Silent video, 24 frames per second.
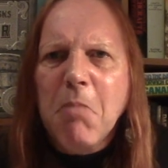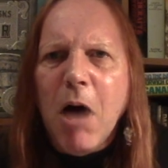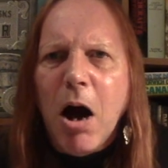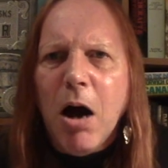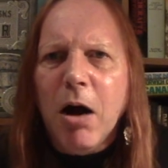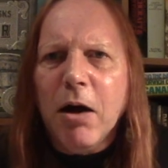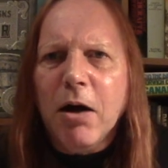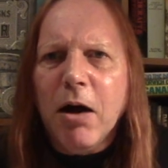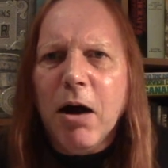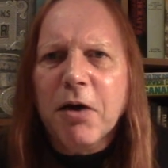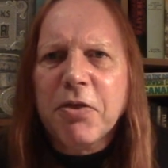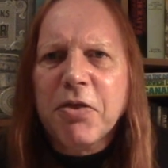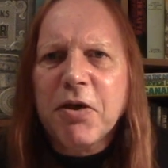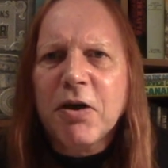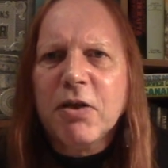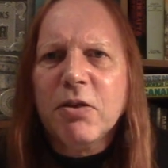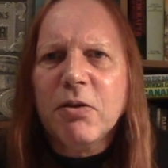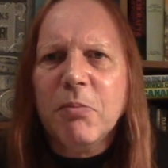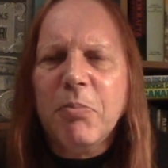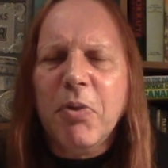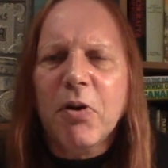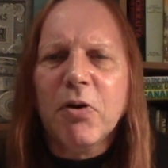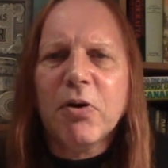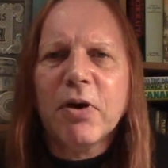I, I think
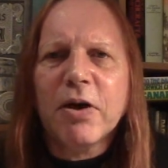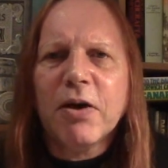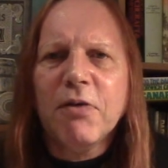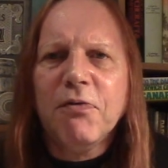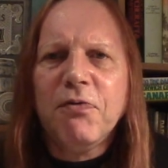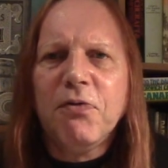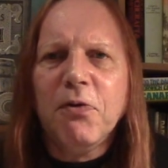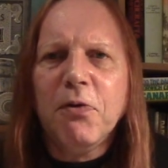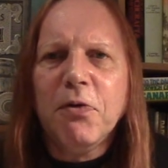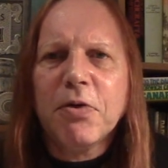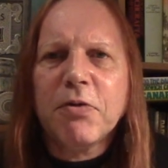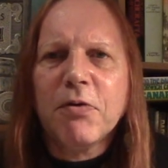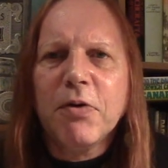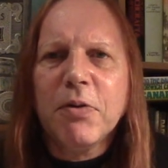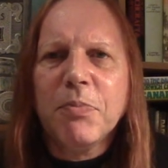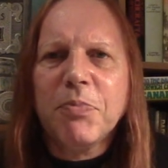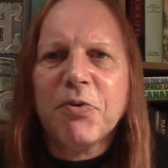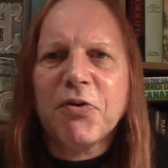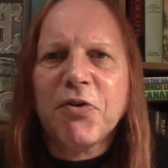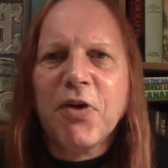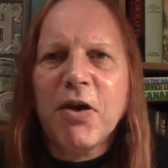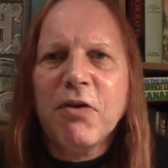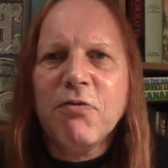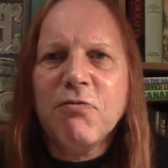the bottling at forty-three
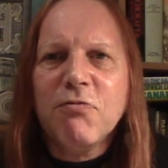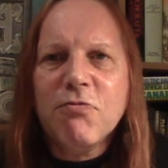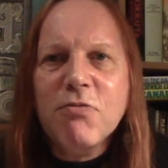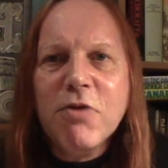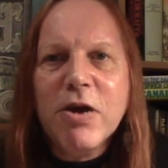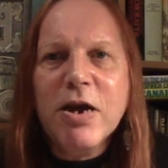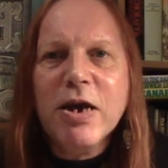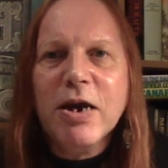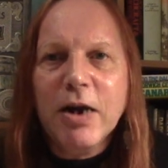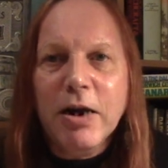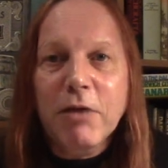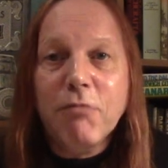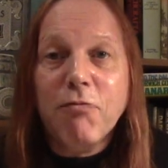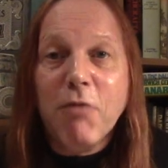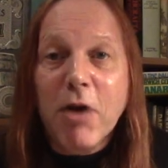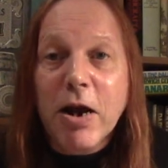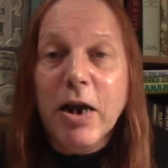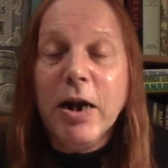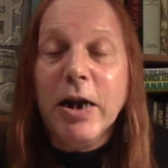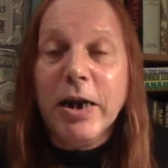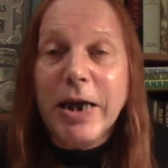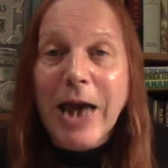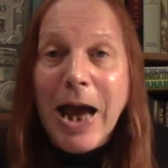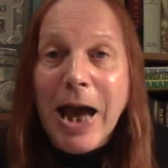percent really,
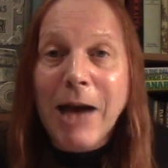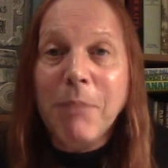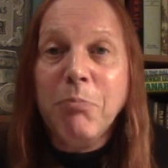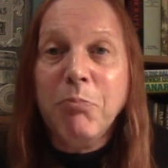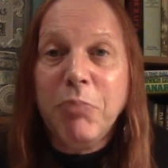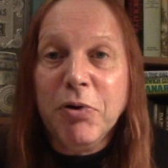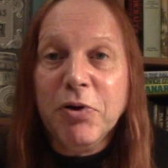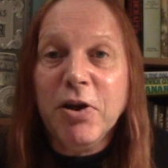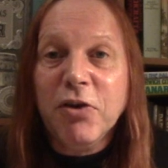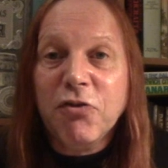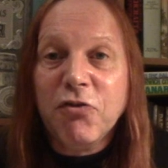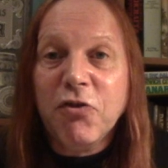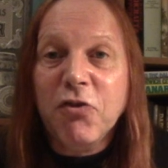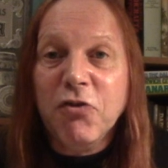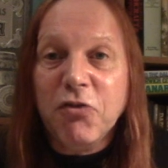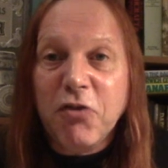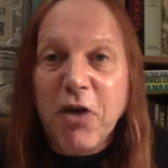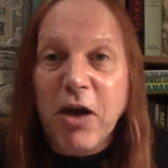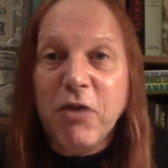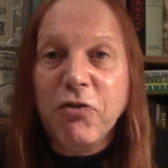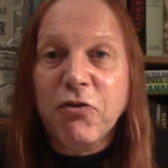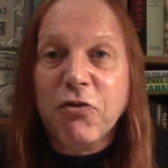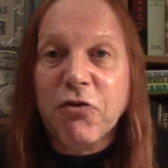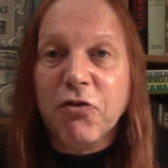really hampered its
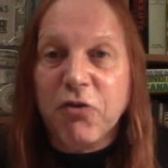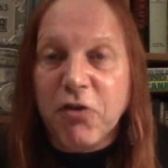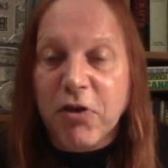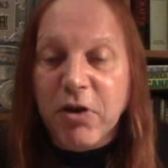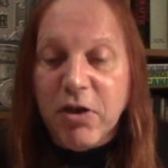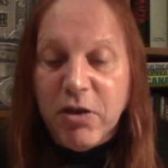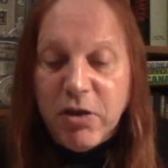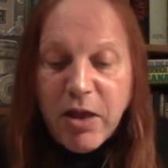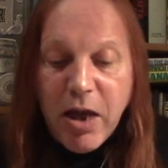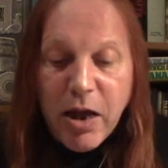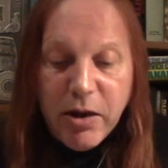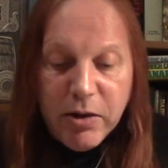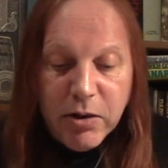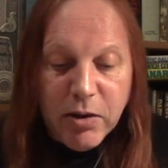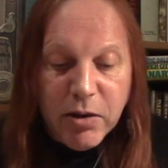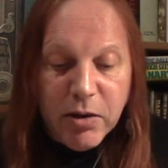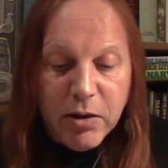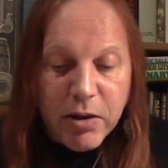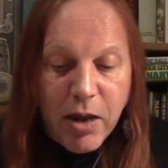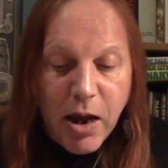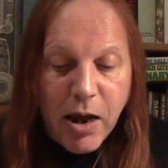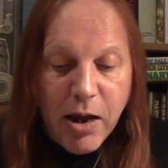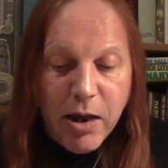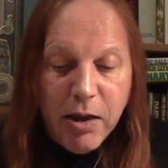intensity at the end of
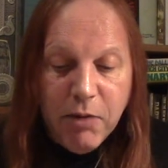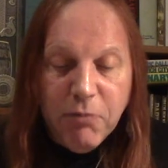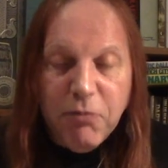the day.